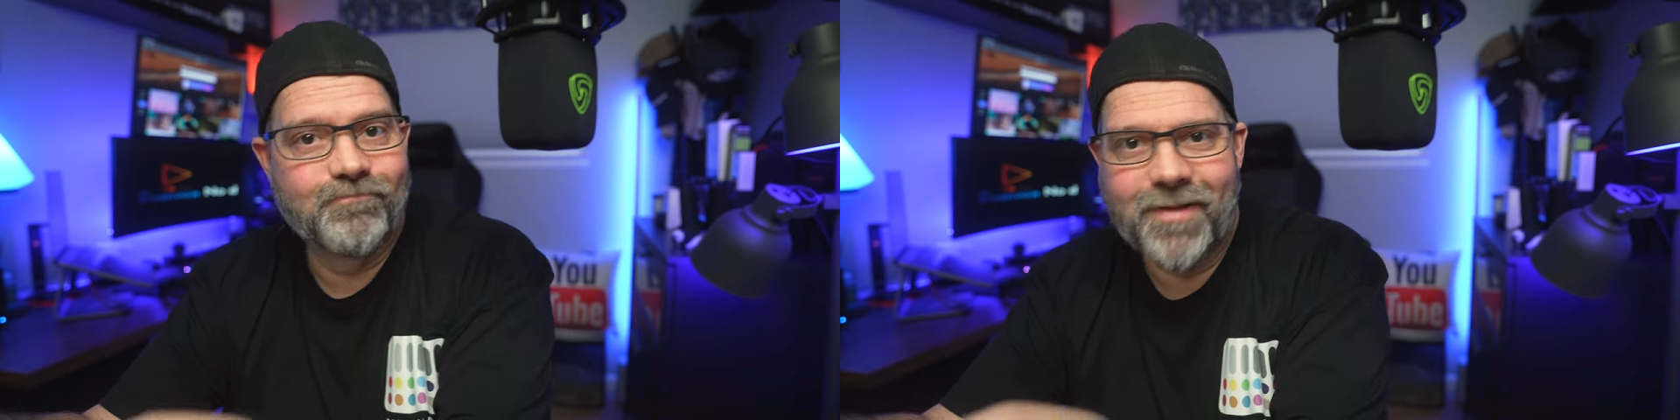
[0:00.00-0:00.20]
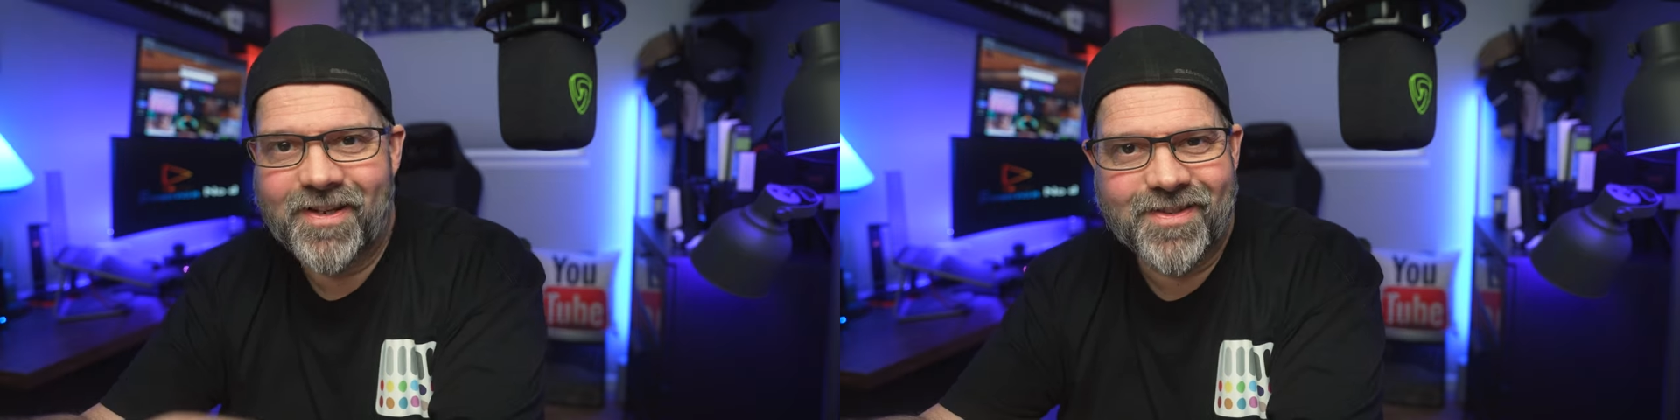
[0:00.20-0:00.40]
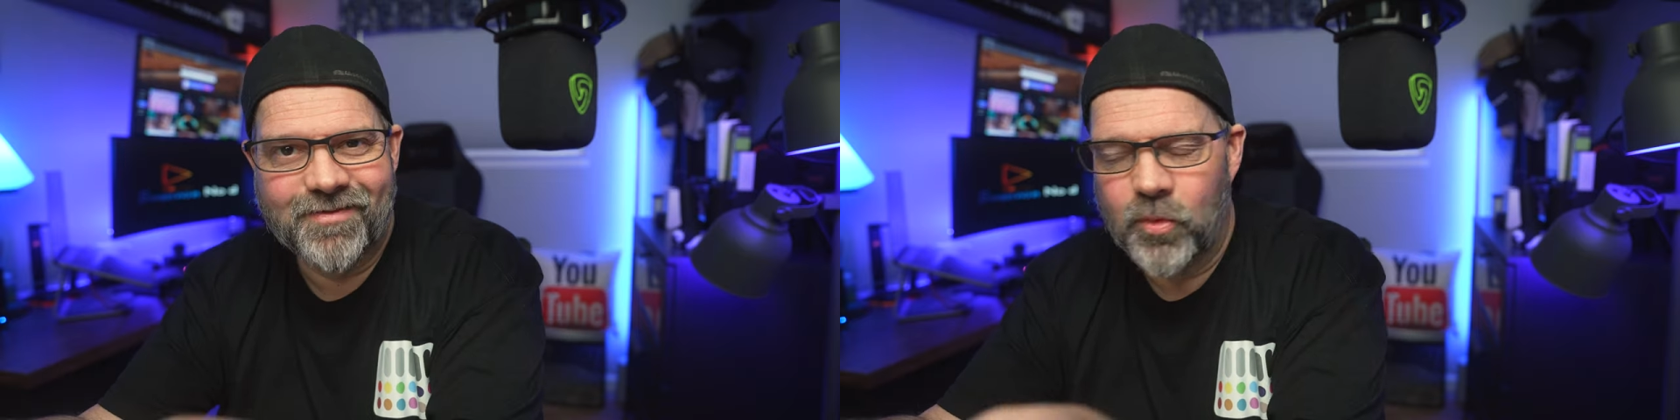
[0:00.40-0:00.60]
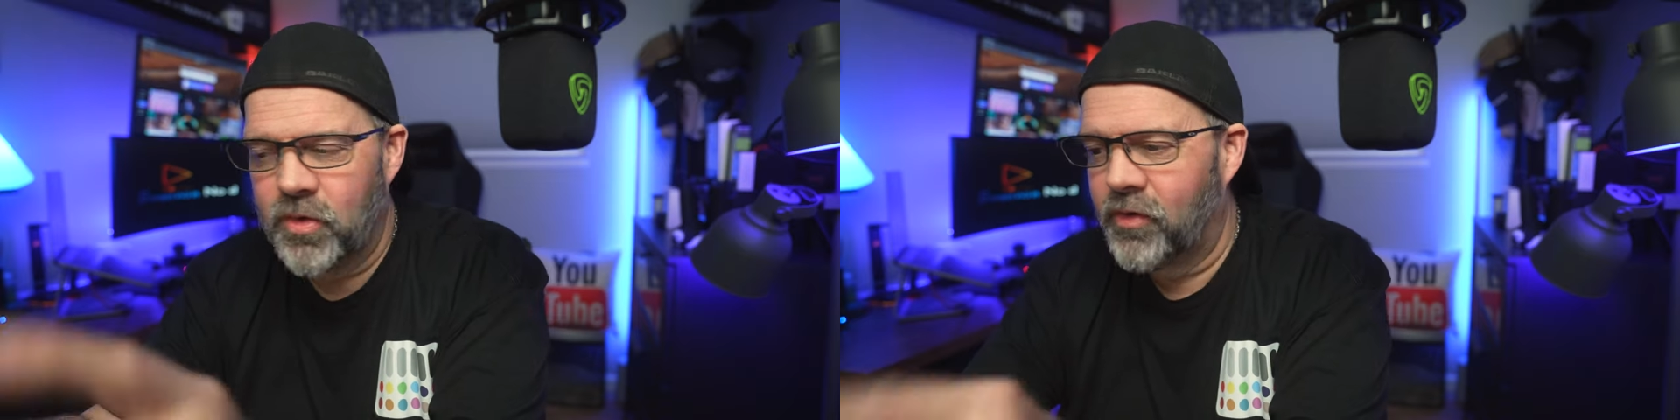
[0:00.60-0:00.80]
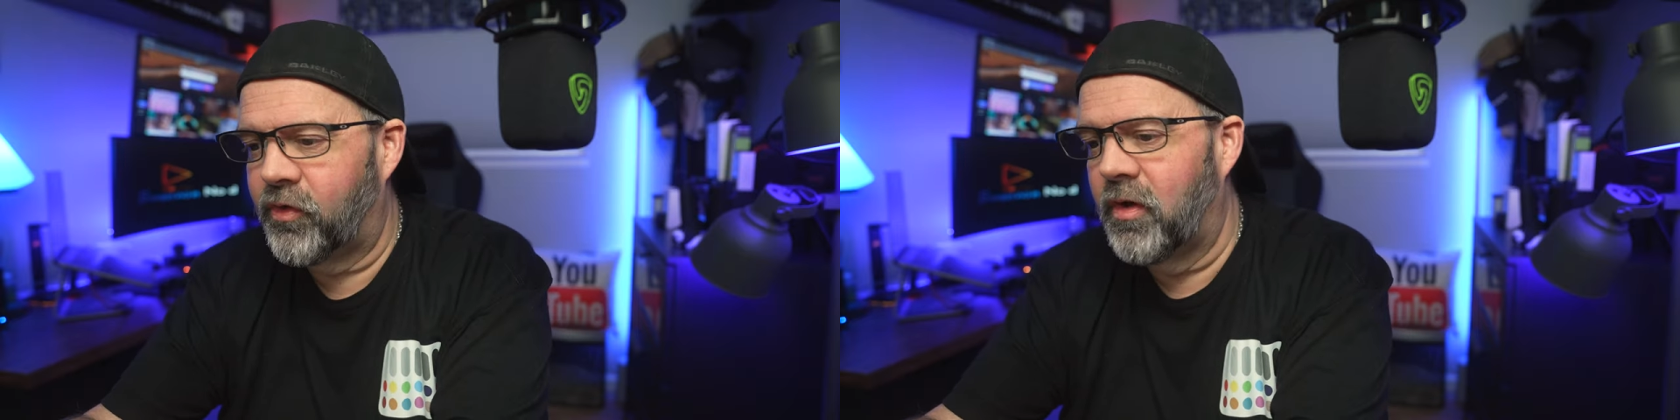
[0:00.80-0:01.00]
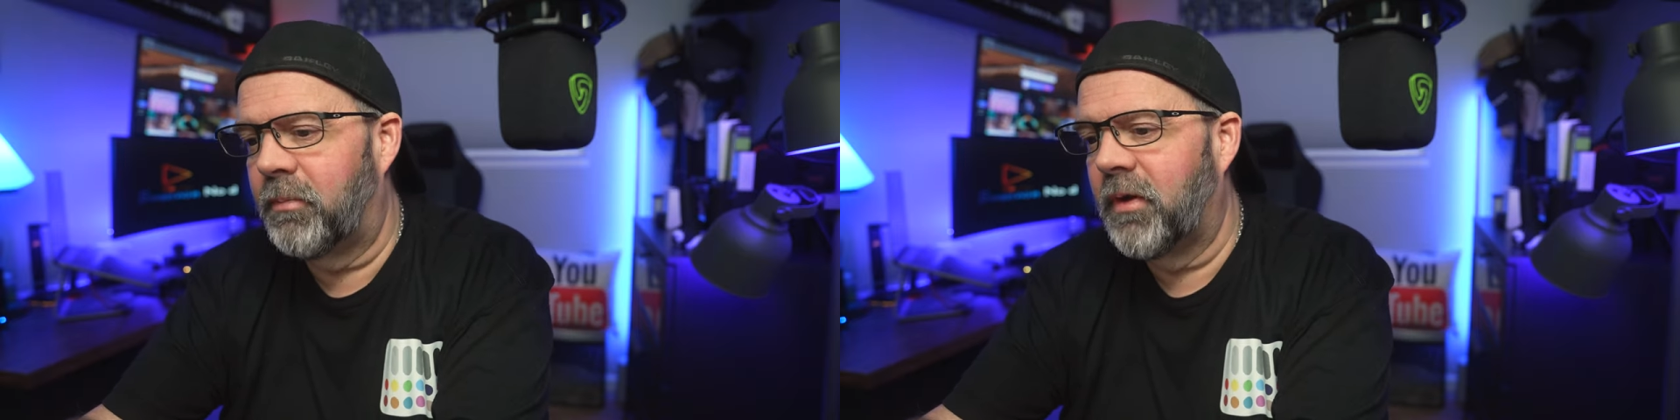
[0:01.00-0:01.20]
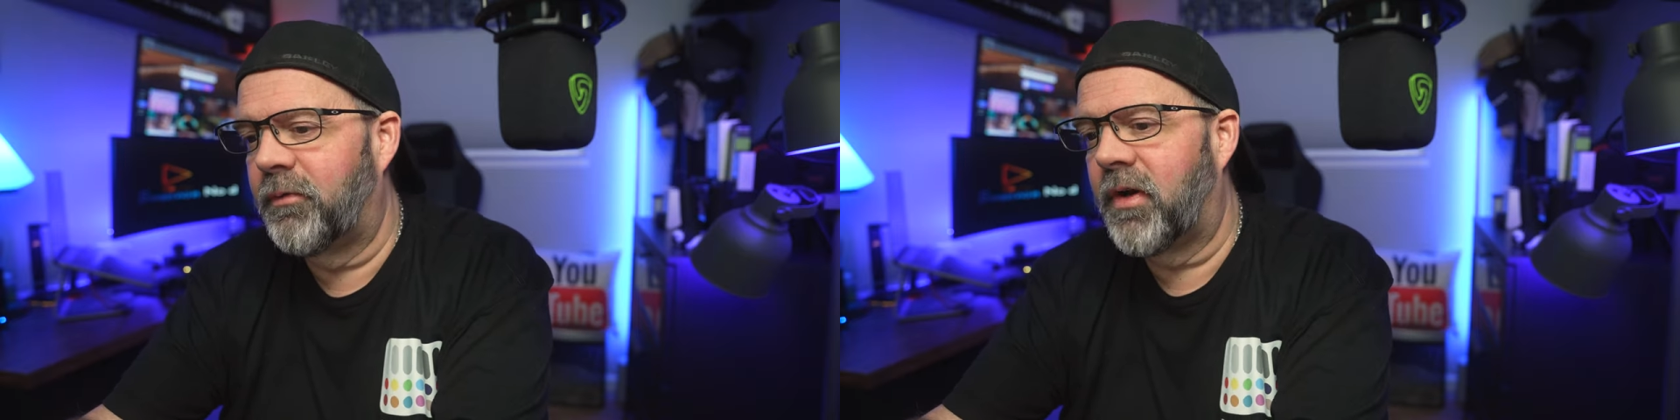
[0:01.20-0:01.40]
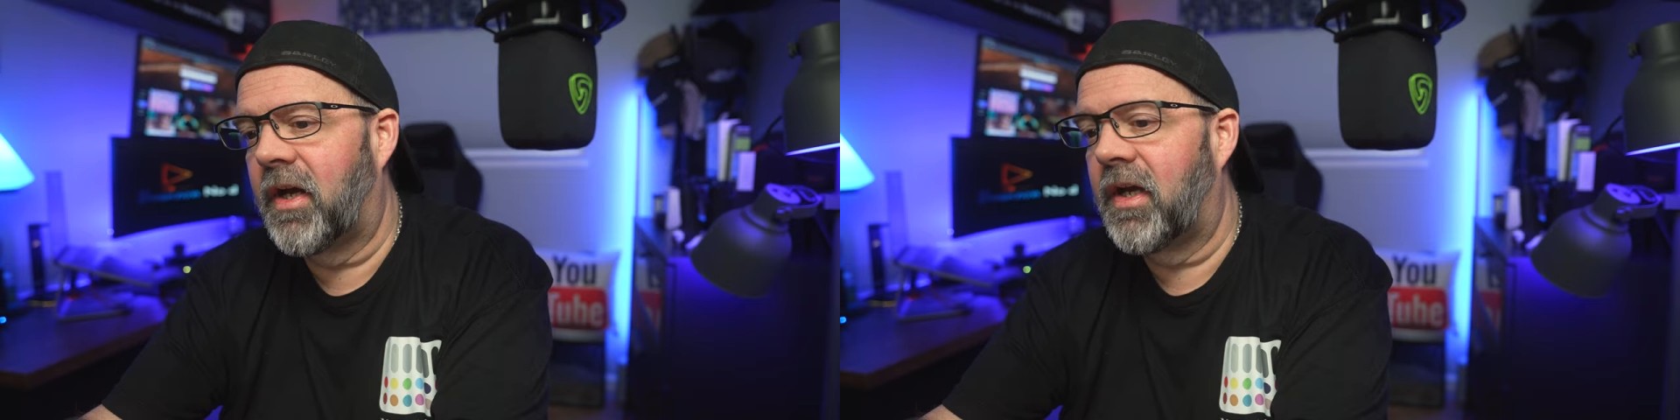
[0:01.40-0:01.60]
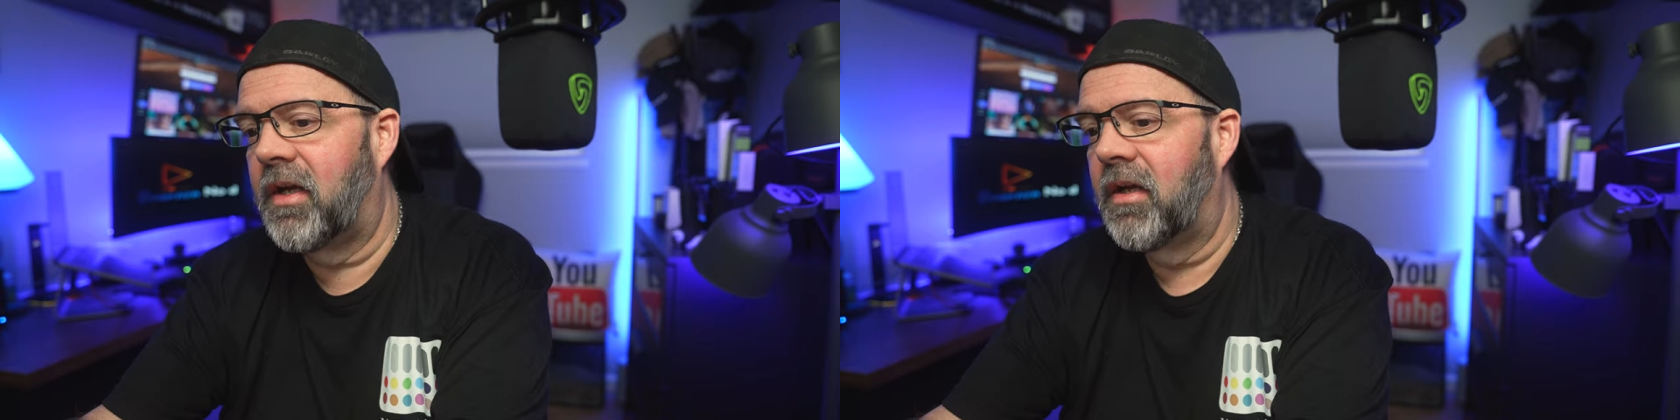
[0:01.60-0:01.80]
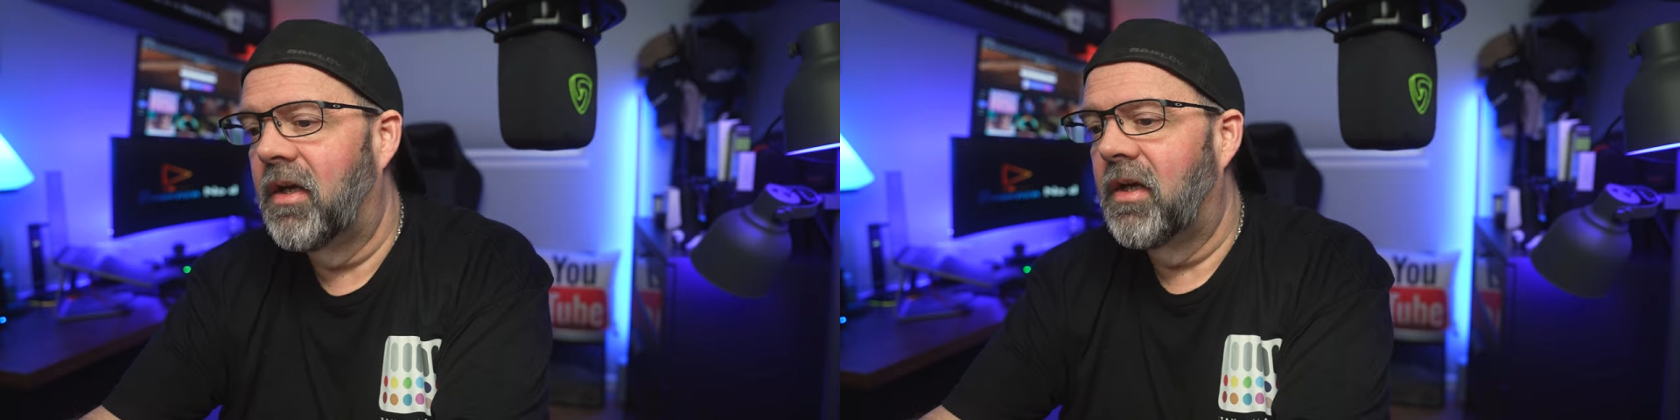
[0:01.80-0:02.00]
makes it real
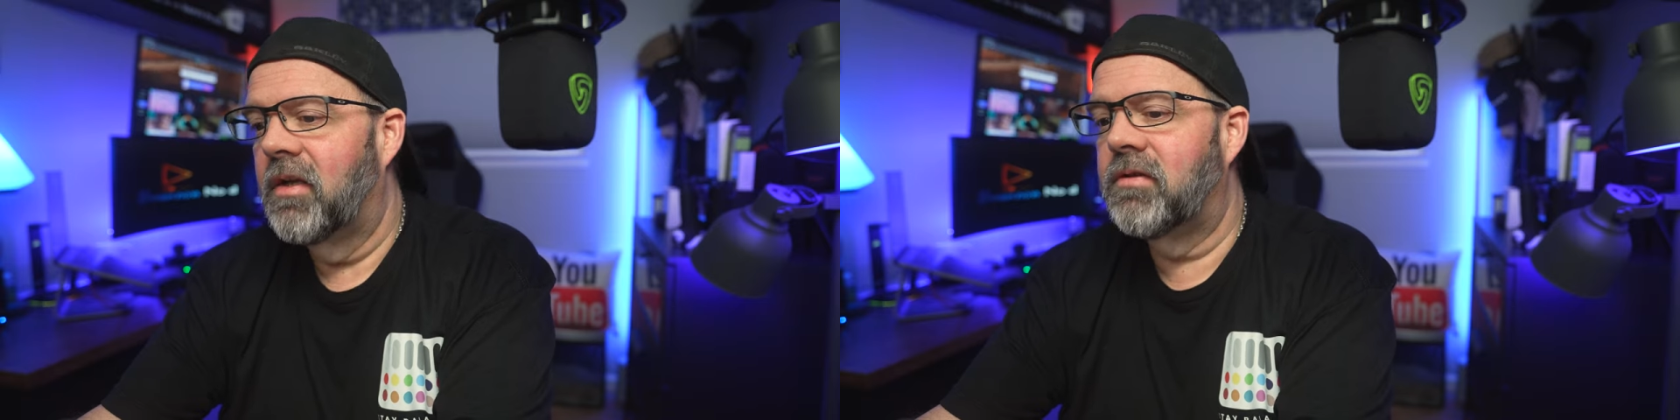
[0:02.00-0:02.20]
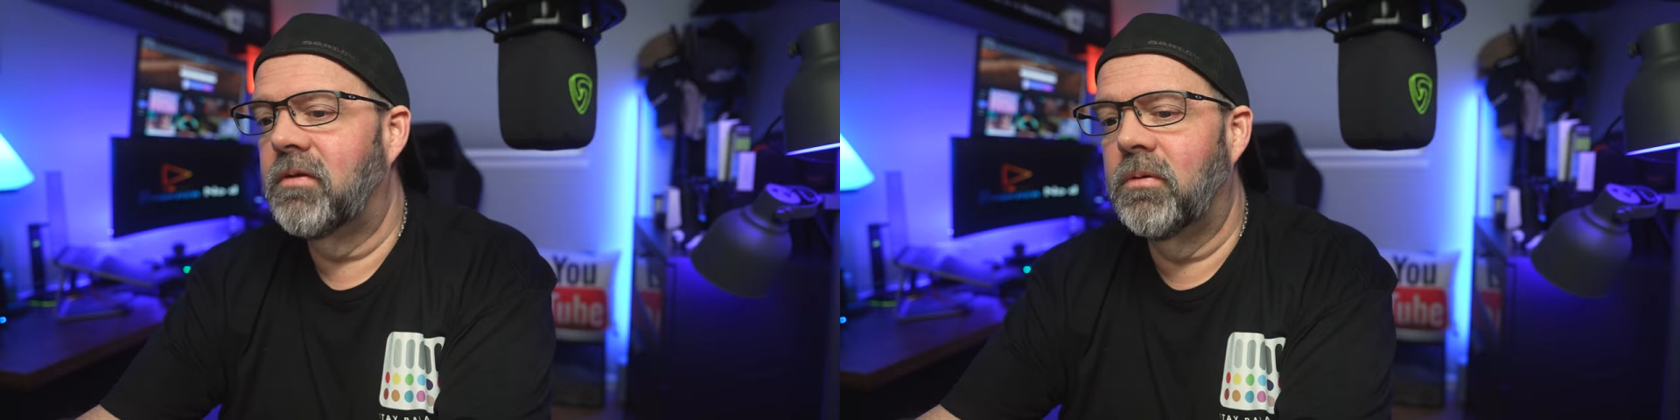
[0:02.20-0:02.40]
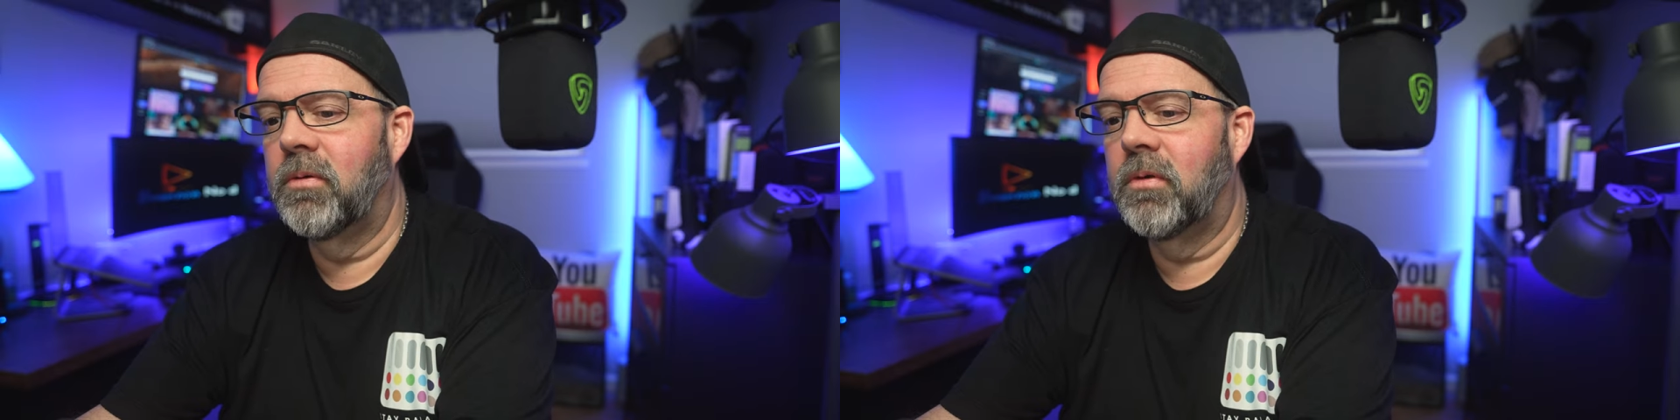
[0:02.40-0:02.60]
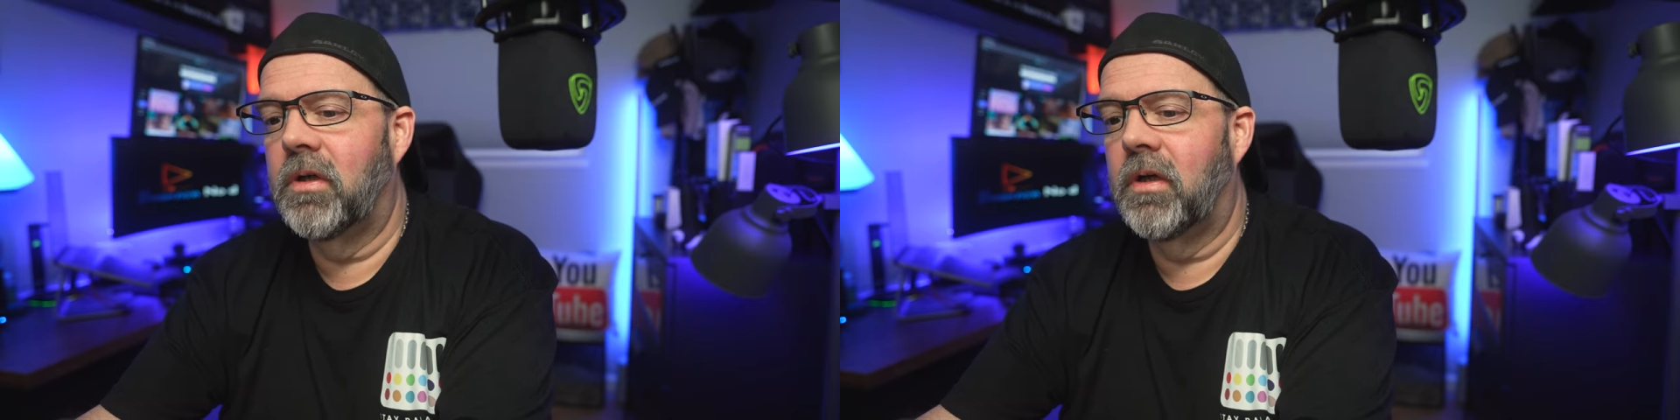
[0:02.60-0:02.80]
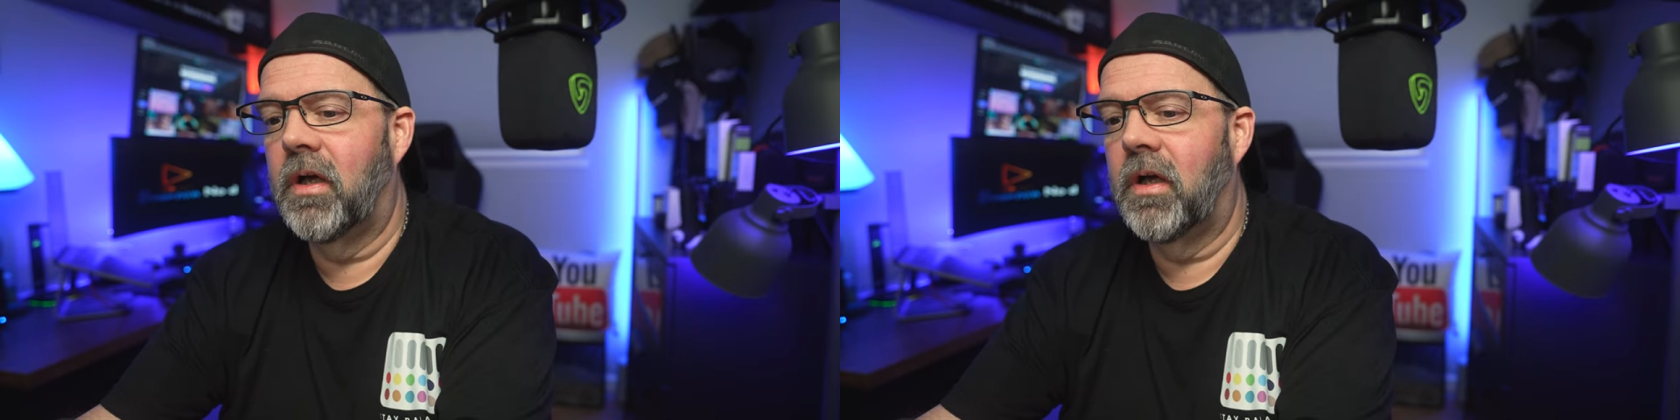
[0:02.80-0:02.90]
simplified to